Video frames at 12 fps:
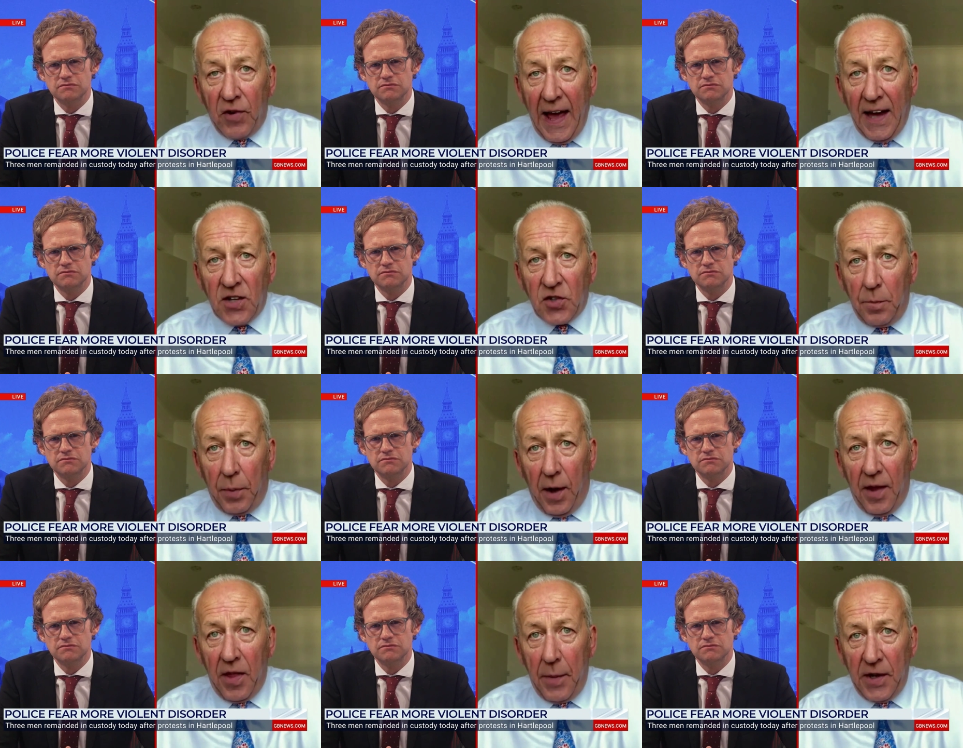Speaker 1: reaction
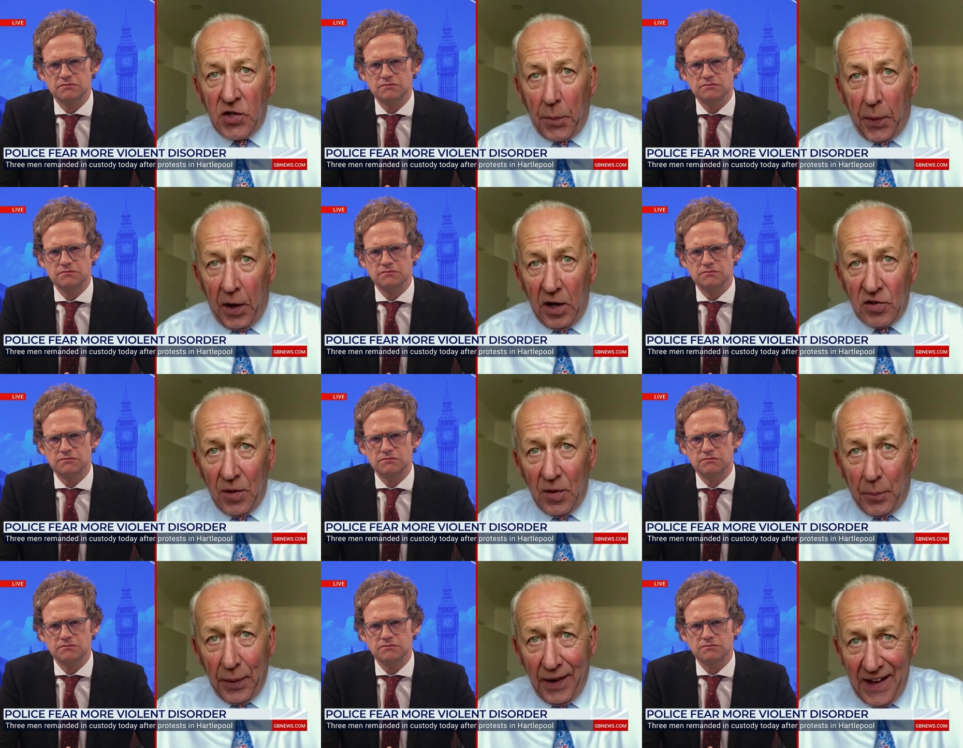by the
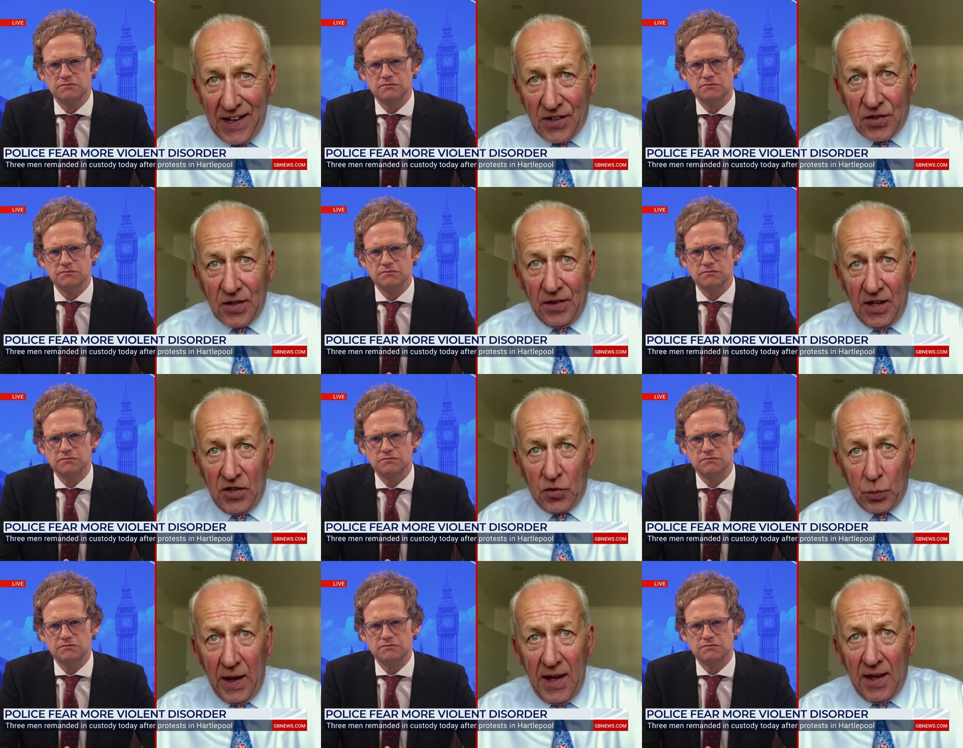Metropolitan Police
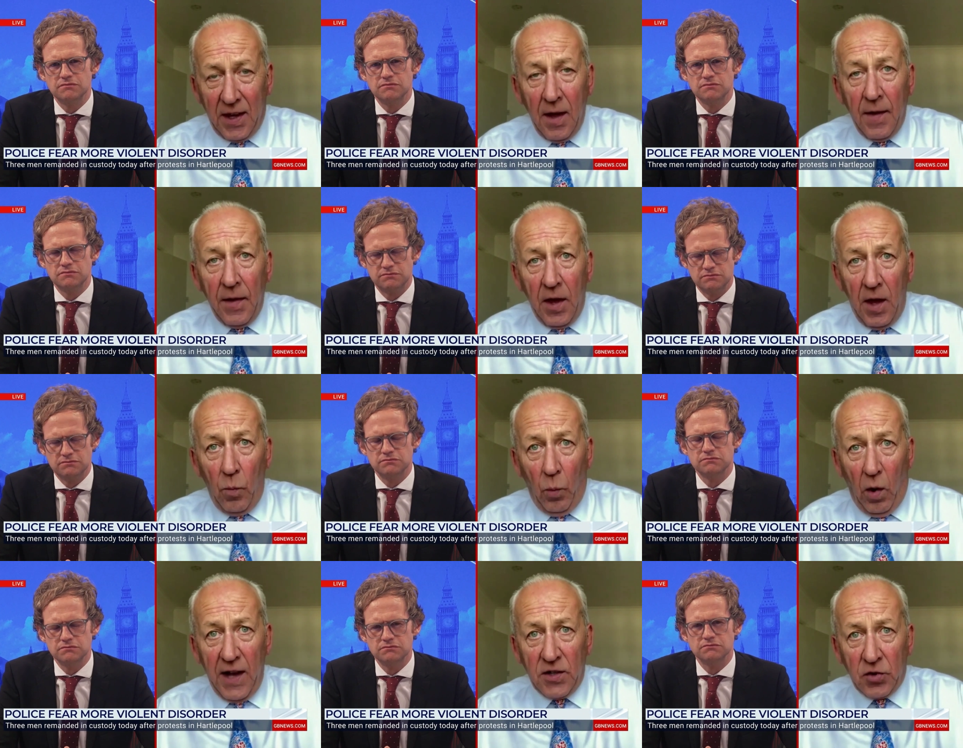this week in
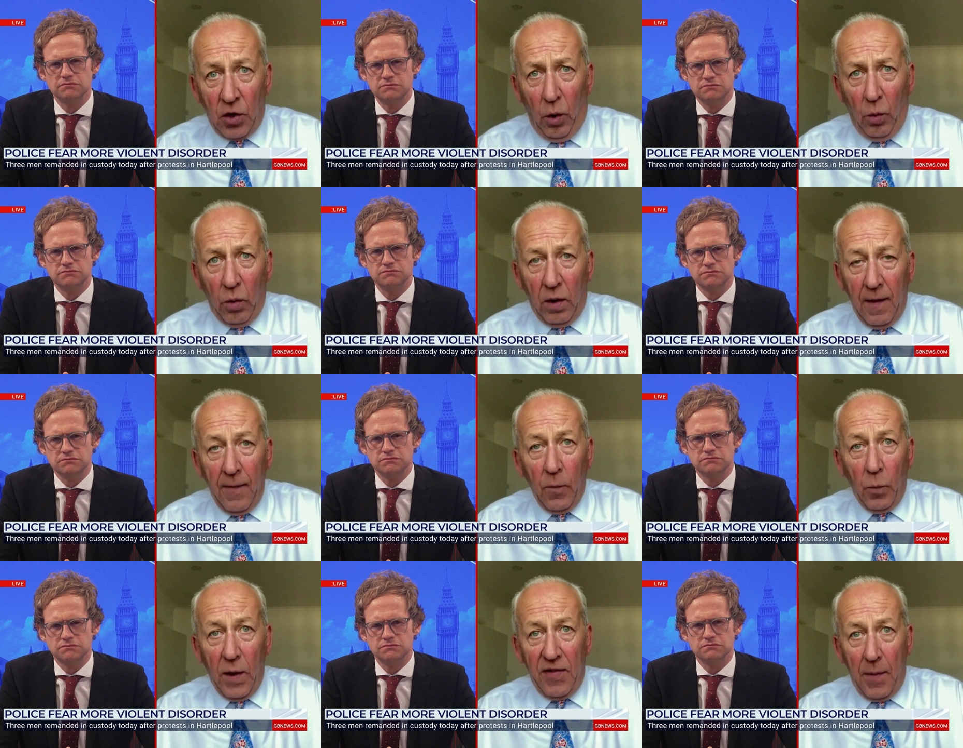Whitehall
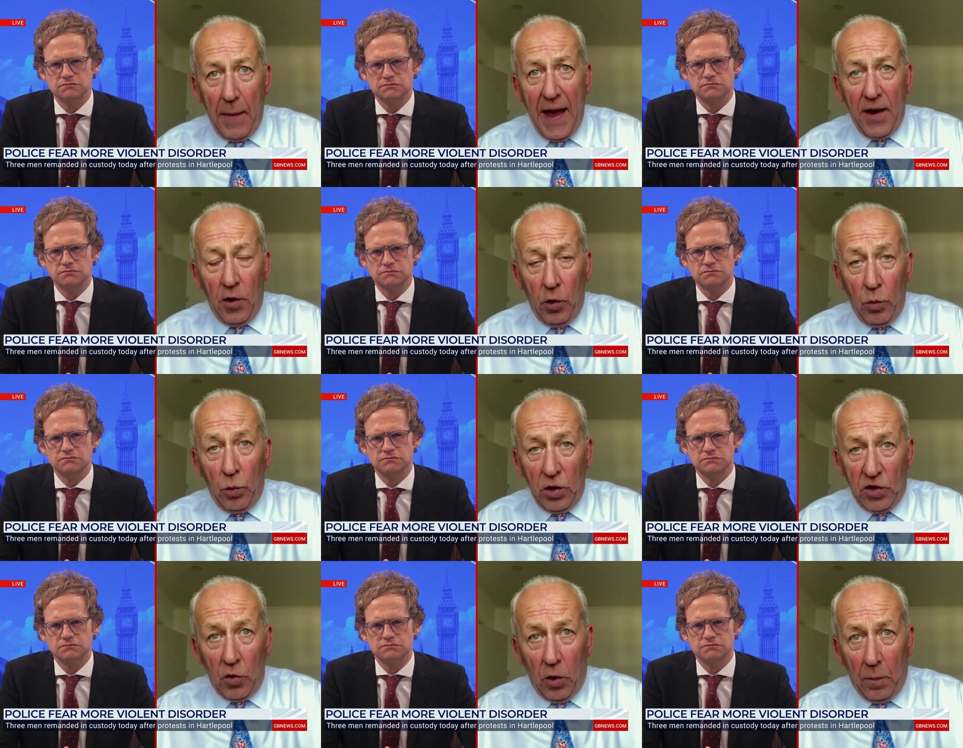when the man who
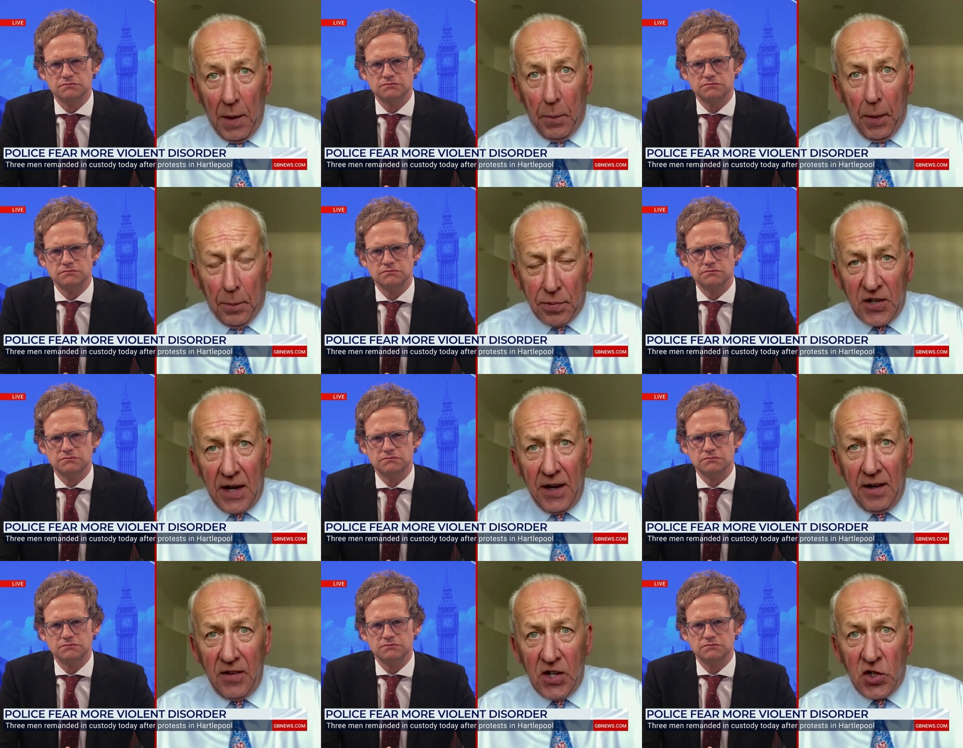would normally be
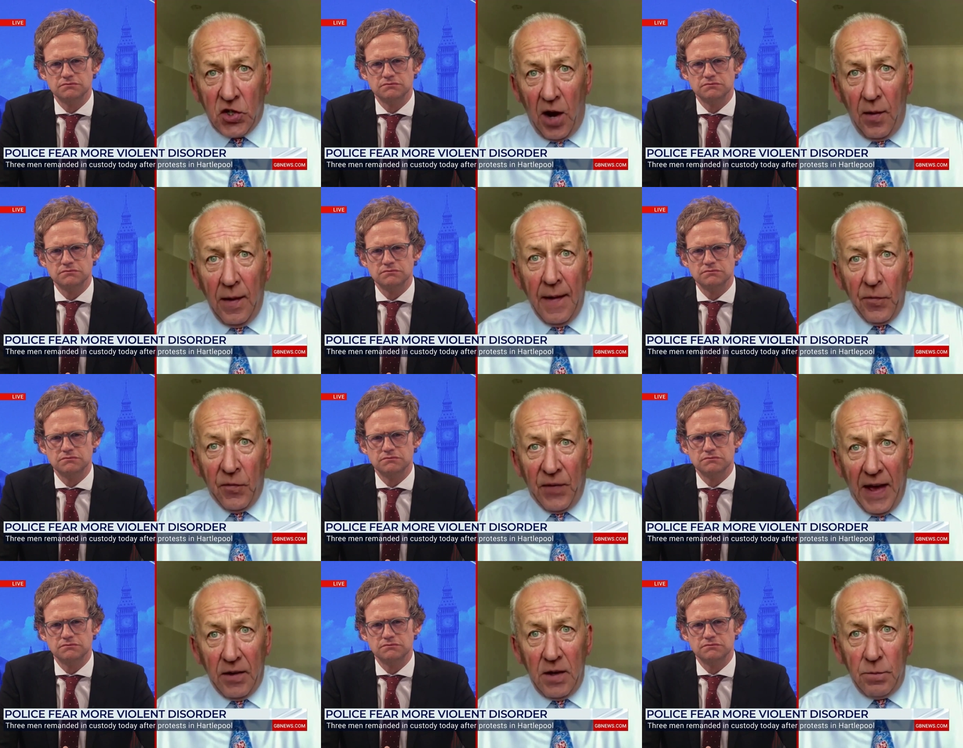presenting this show
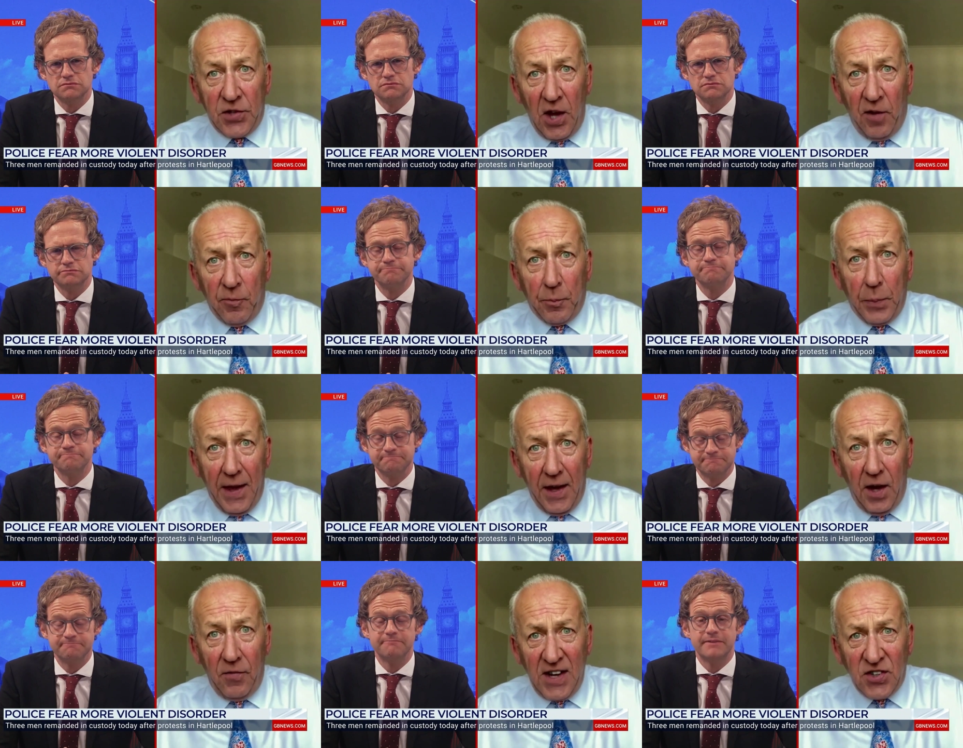found himself
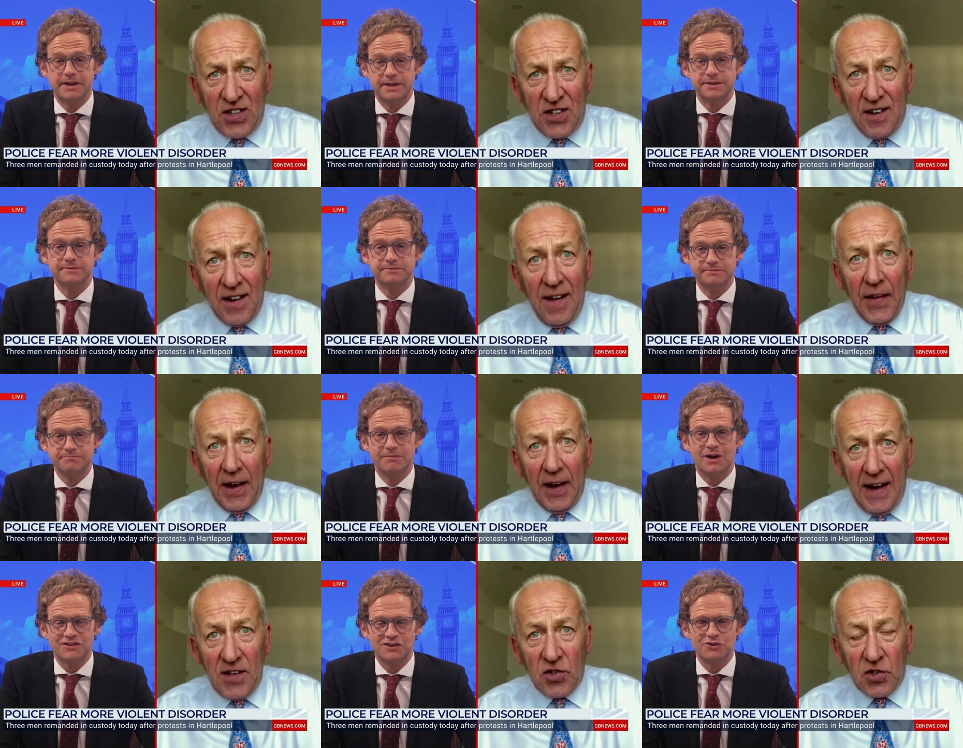being arrested.
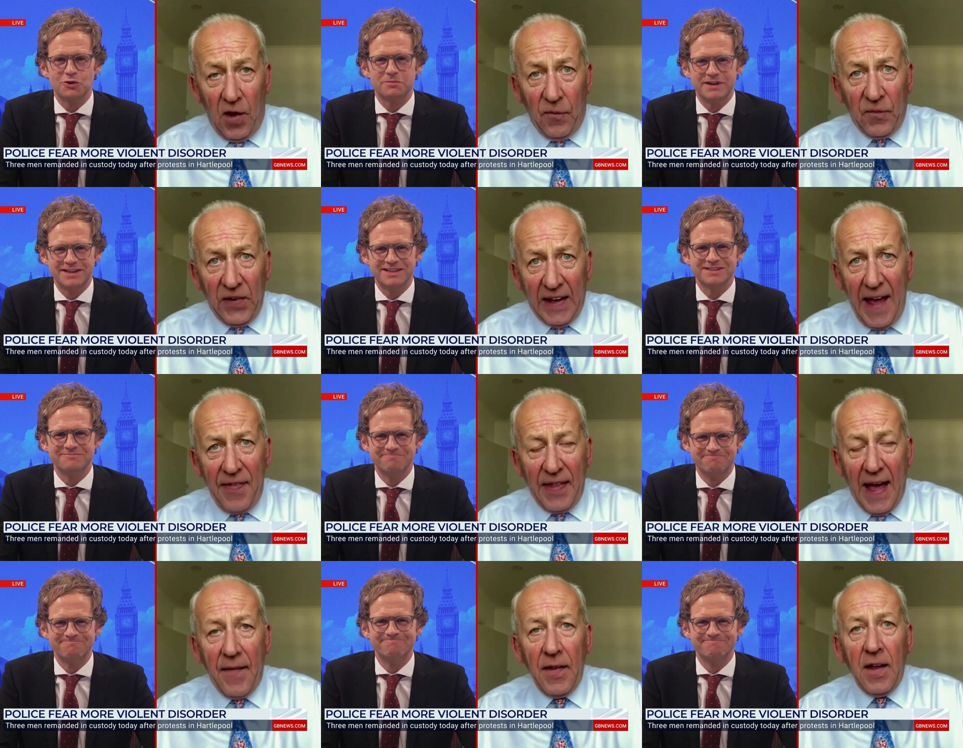Martin Let's Daubney, forget yeah.